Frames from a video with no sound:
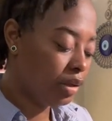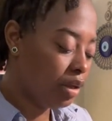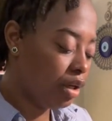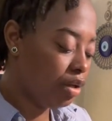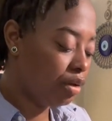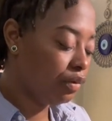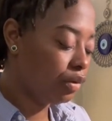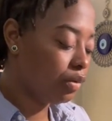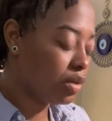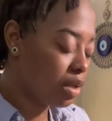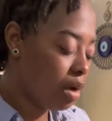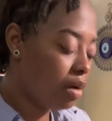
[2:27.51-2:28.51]
Interview,
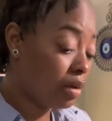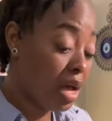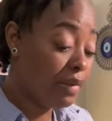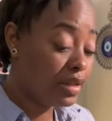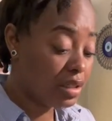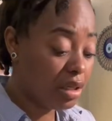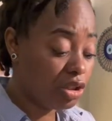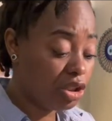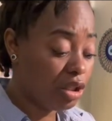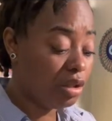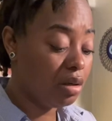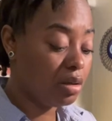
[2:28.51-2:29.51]
talk, conversation,
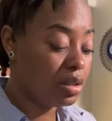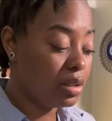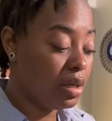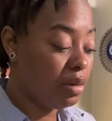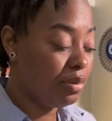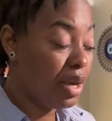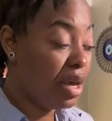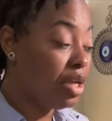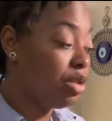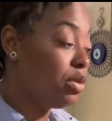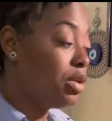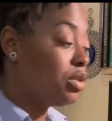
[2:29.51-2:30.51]
get on the same
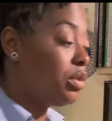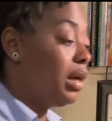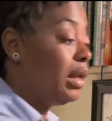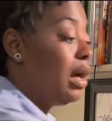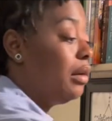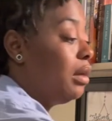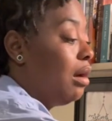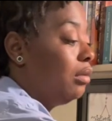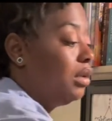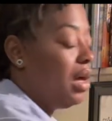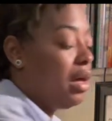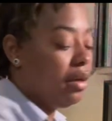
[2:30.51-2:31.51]
page because right now y'all
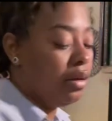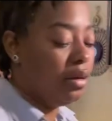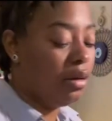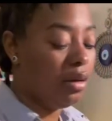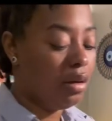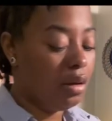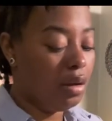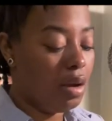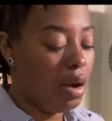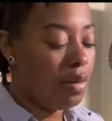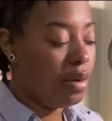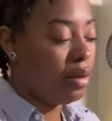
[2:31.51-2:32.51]
not.
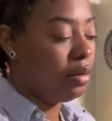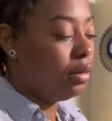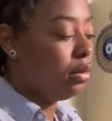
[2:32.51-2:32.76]
All right.